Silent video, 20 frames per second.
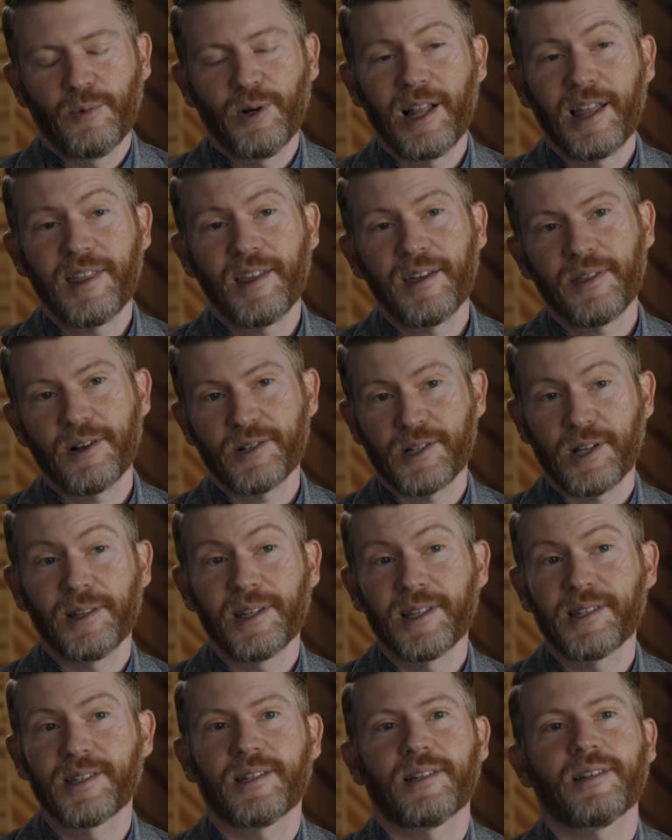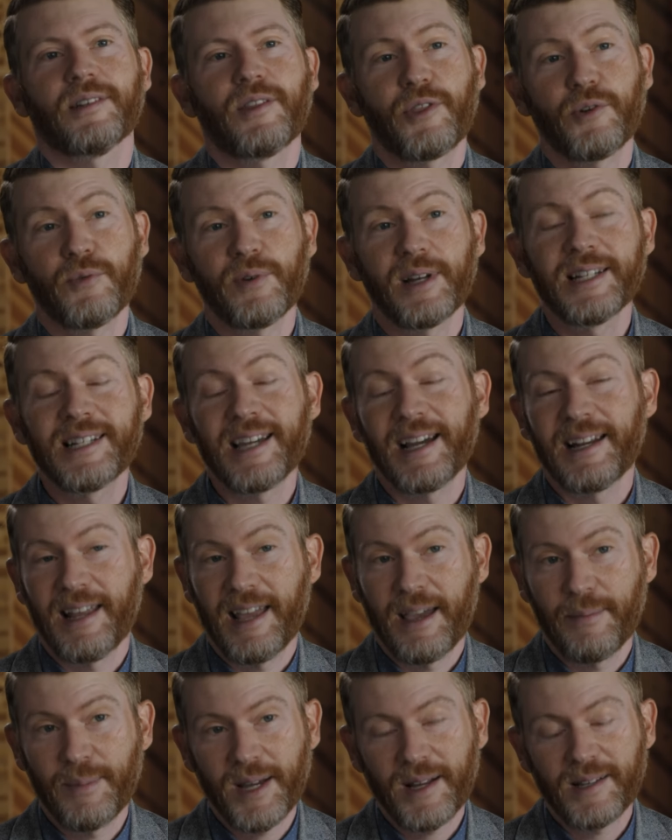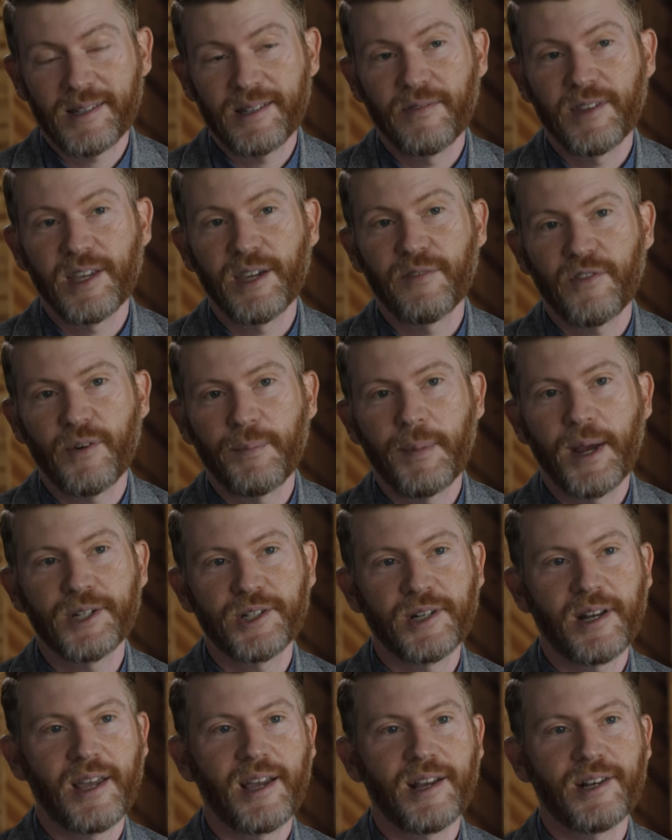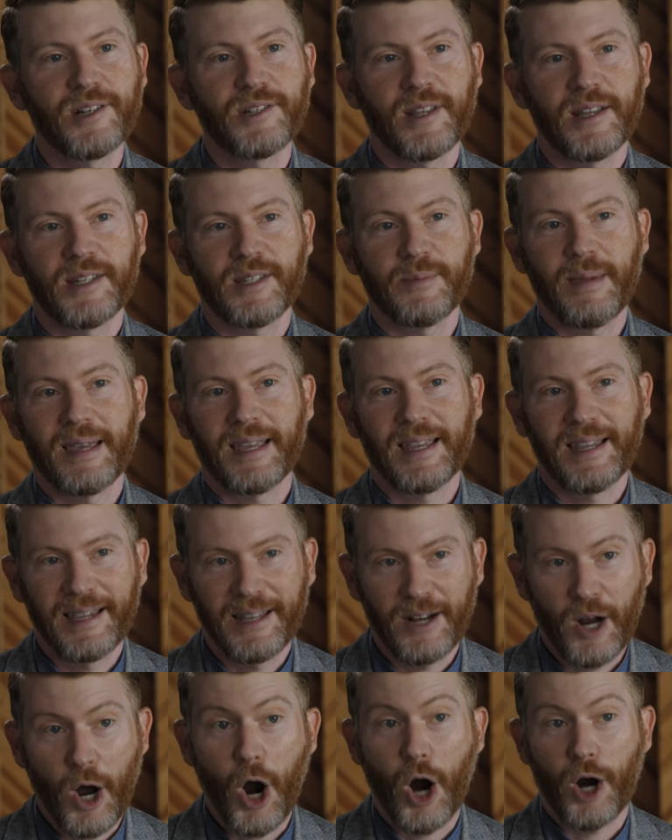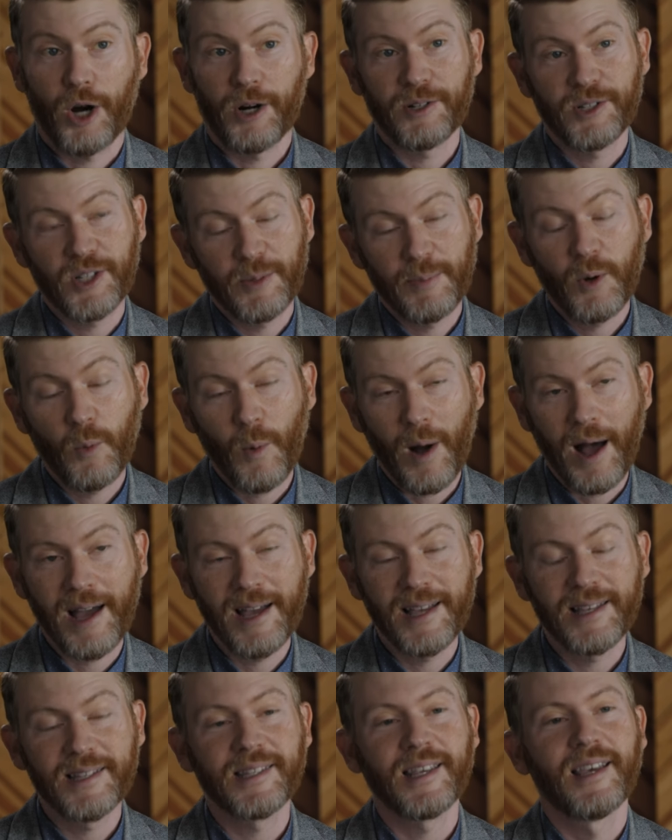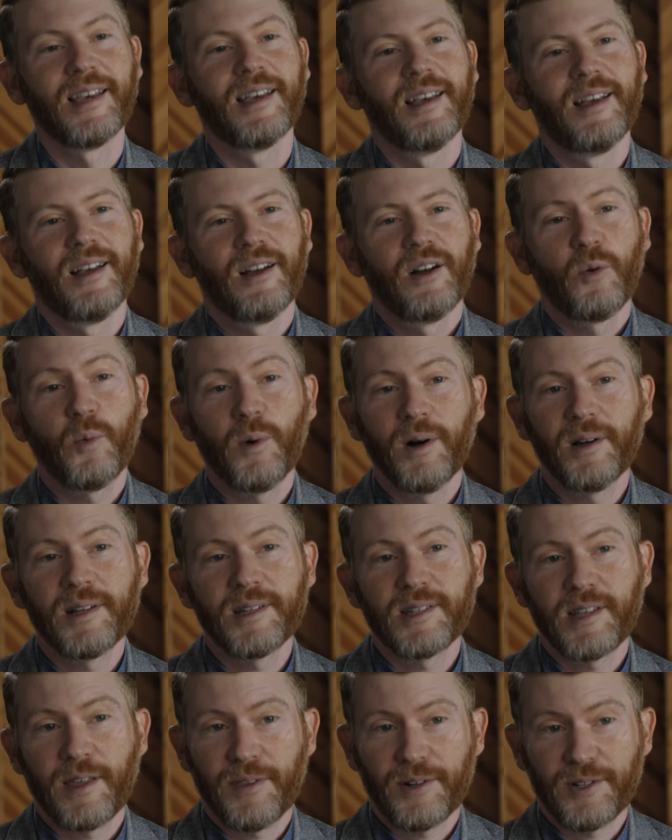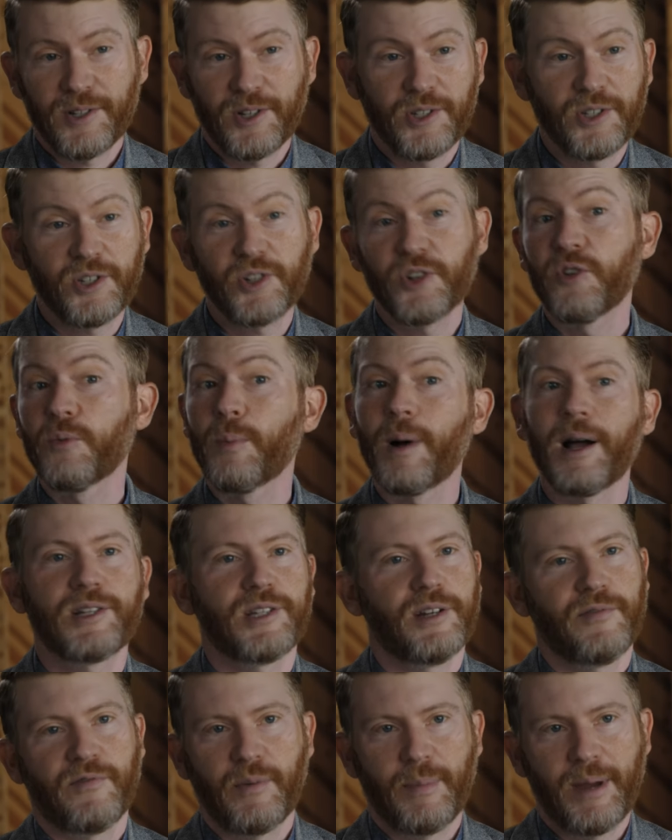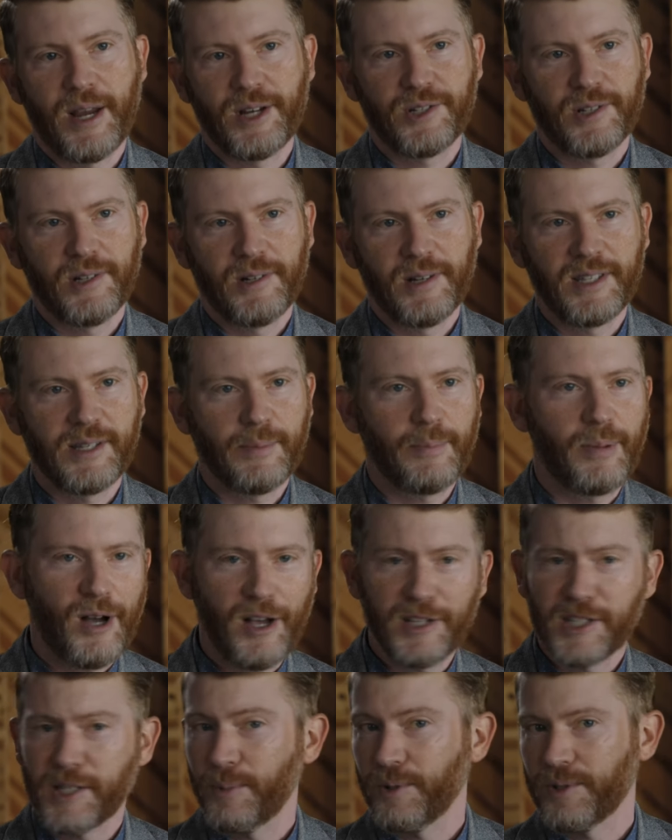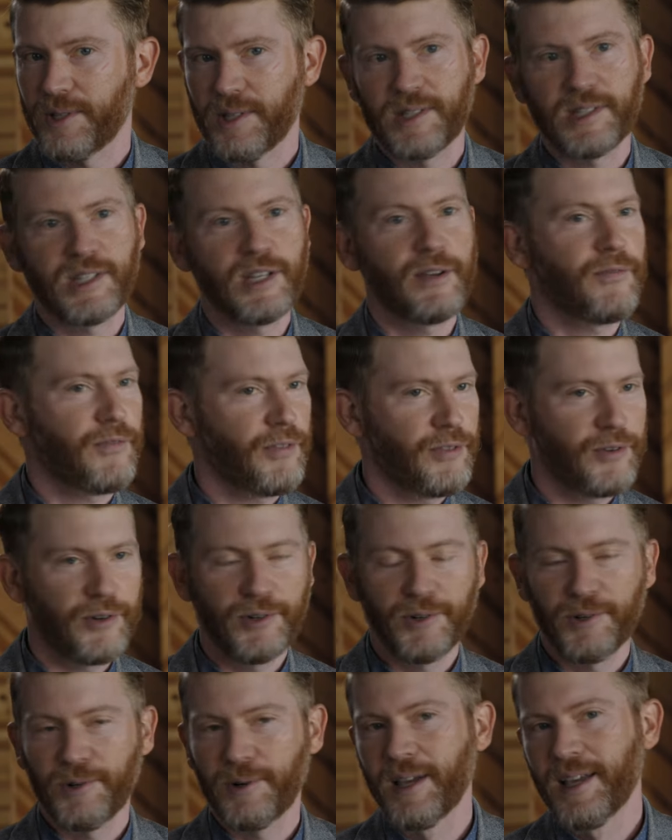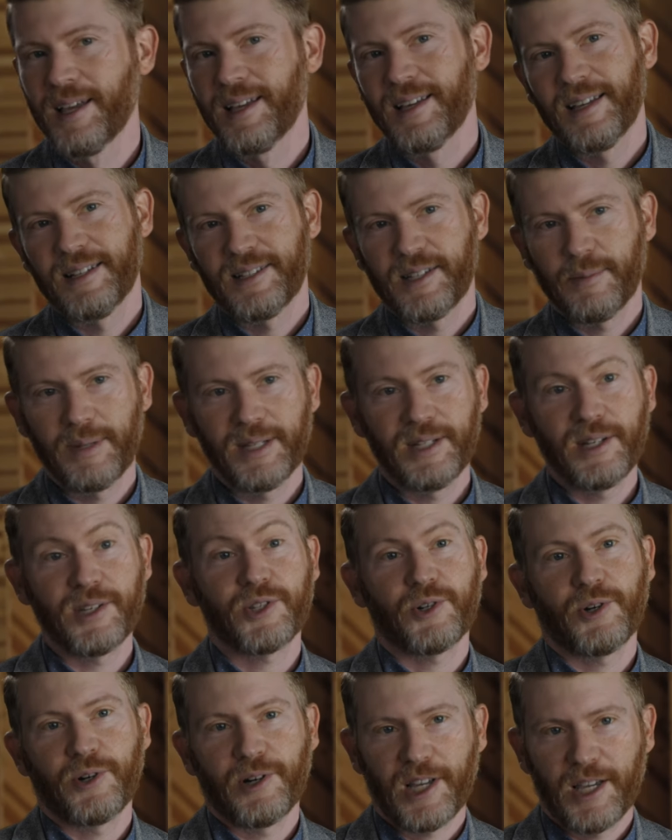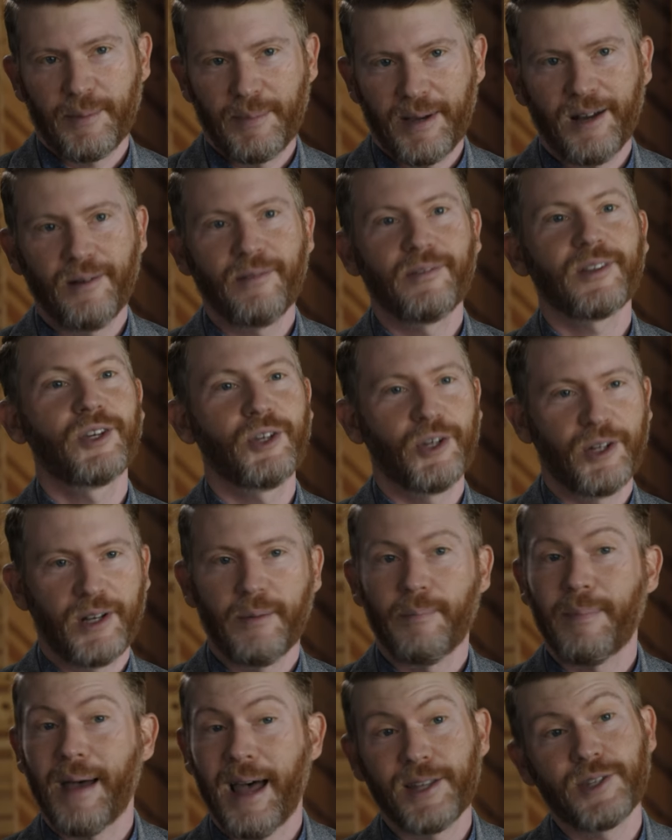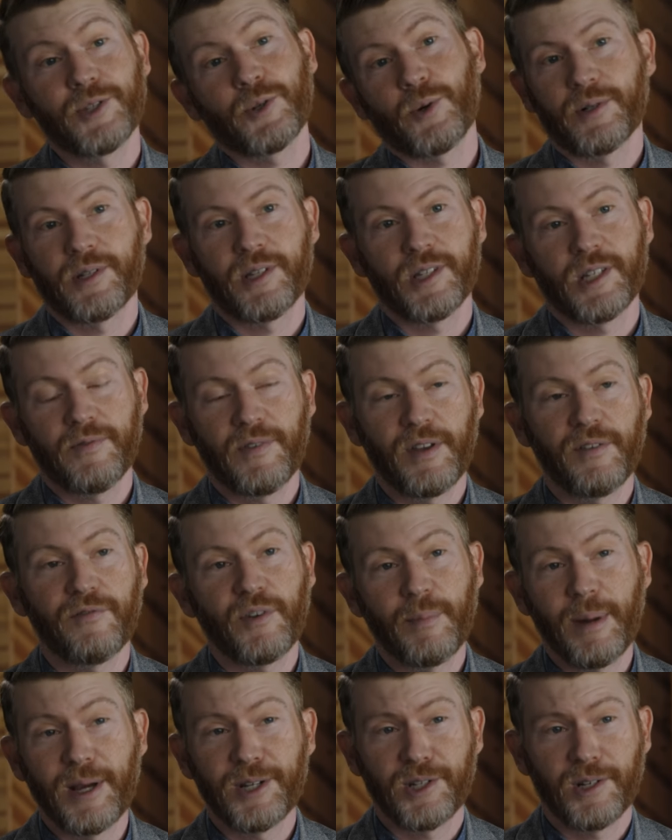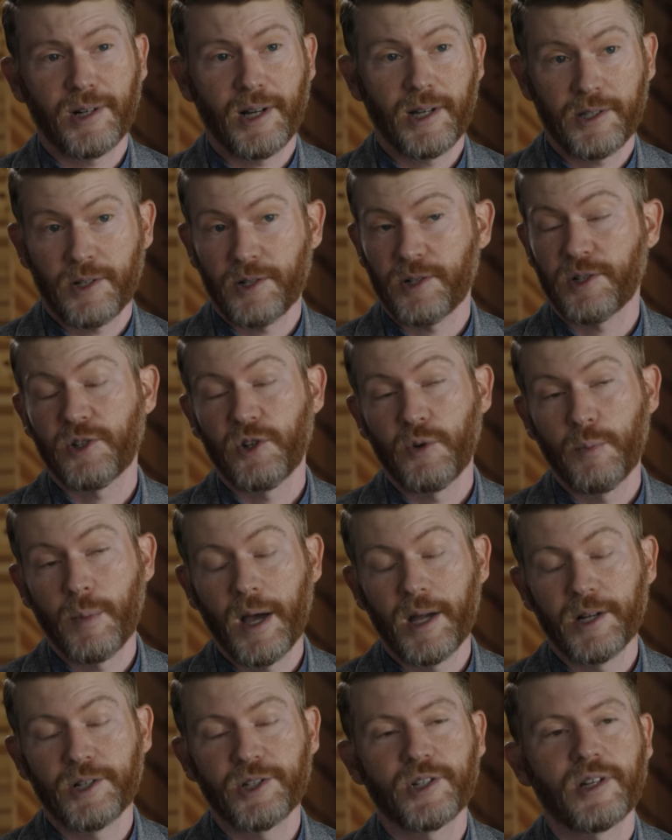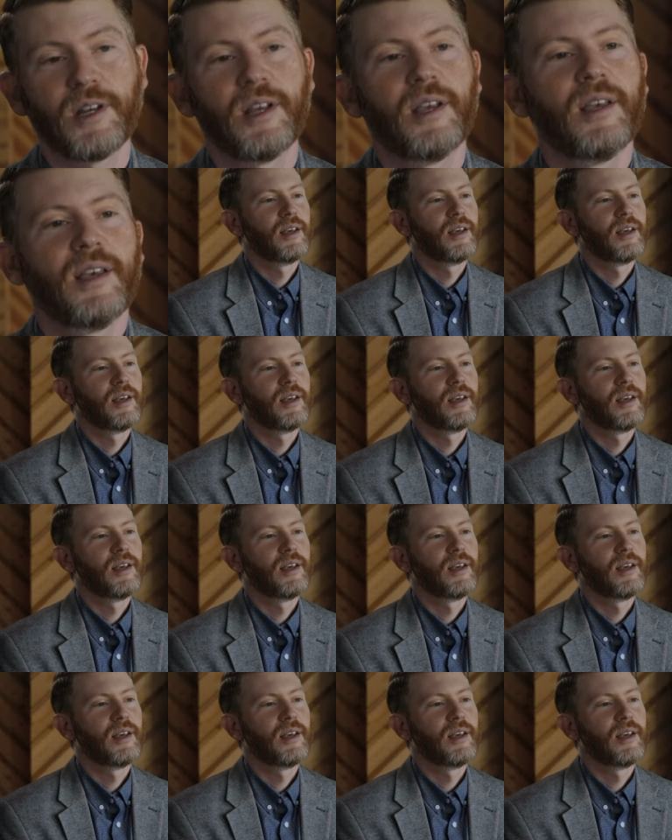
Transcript: Well, I think there's at least three dynamics of the information age that's making it hard to be wise. One is that there's just too much information. It's impossible to sift through and to be discerning about good and bad sources of information because there's too much.